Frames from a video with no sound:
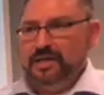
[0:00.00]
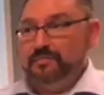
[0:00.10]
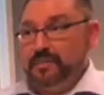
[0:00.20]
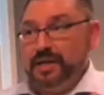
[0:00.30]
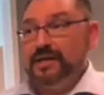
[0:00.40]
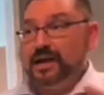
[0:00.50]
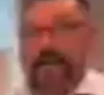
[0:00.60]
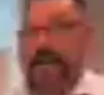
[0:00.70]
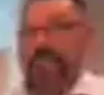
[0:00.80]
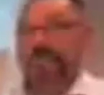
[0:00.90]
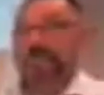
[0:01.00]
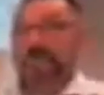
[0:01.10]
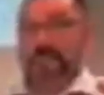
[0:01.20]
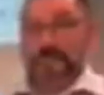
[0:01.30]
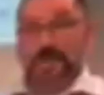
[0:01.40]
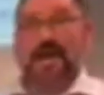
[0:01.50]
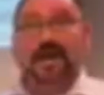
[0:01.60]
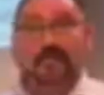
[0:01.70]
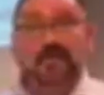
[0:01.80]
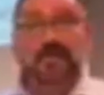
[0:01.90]
it may cost you your
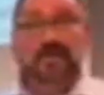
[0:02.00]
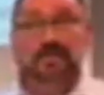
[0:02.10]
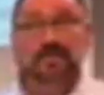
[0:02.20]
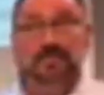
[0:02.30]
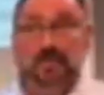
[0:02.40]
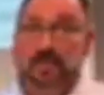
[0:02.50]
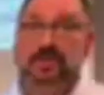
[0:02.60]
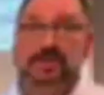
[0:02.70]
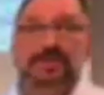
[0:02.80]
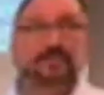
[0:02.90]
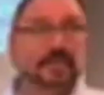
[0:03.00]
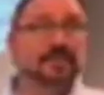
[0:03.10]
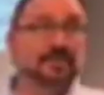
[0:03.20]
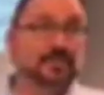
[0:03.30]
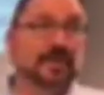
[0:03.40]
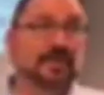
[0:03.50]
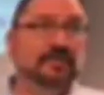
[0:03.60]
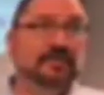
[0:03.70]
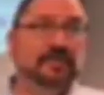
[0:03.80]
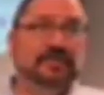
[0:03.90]
job or your ministry.
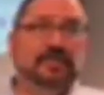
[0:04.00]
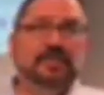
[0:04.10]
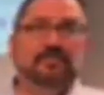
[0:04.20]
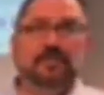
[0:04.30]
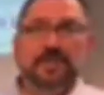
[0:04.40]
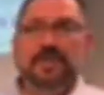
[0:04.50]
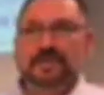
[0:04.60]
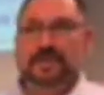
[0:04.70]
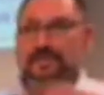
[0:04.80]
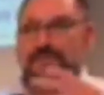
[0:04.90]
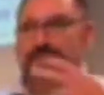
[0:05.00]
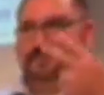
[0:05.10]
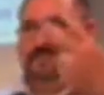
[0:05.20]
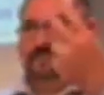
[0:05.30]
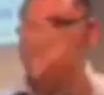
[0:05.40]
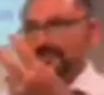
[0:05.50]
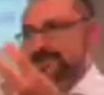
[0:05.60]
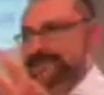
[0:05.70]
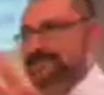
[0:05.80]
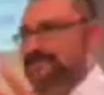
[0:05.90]
For me, that was, that
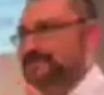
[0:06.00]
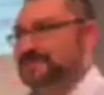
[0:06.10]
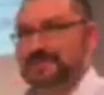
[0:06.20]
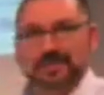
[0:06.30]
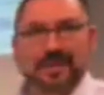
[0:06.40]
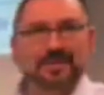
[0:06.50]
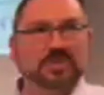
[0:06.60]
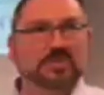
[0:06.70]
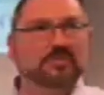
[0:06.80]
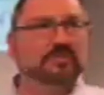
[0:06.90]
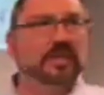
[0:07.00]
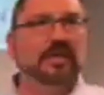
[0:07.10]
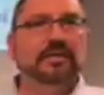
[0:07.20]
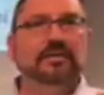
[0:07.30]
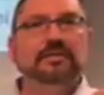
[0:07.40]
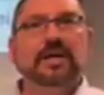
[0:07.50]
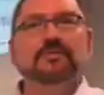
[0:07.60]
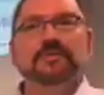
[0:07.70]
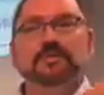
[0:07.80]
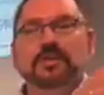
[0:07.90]
was a two for one special because
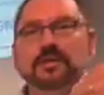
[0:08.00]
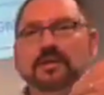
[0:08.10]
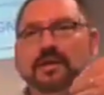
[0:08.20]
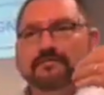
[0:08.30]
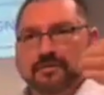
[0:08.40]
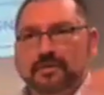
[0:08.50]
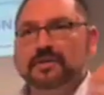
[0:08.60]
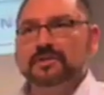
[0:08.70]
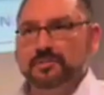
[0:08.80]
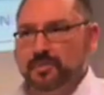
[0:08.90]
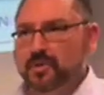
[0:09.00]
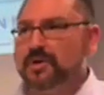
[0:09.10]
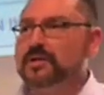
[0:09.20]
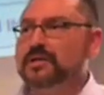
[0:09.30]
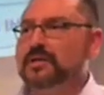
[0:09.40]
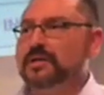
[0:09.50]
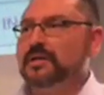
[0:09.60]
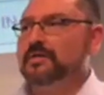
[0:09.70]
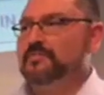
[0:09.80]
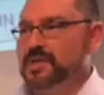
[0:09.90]
I was a fully supported
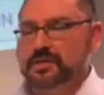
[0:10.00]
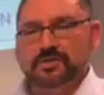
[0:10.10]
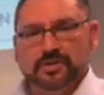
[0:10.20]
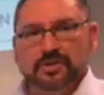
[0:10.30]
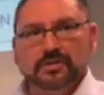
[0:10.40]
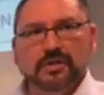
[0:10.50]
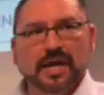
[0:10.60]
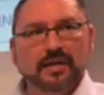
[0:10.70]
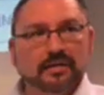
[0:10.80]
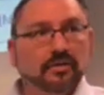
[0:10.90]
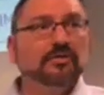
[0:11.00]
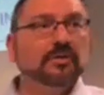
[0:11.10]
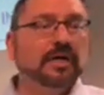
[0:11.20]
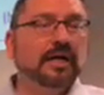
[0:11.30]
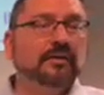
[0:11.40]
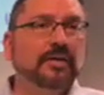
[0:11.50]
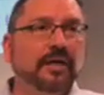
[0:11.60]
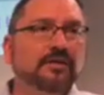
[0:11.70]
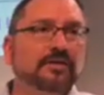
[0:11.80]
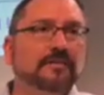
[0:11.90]
minister at a local
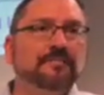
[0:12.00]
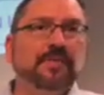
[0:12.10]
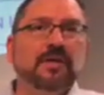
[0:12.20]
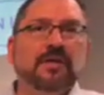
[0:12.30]
congregation.